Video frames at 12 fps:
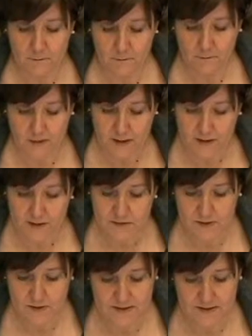We get
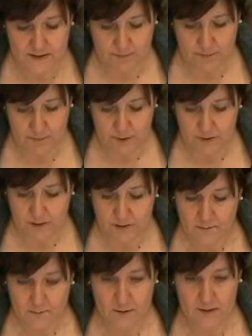many support.
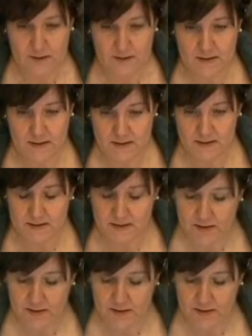For instance,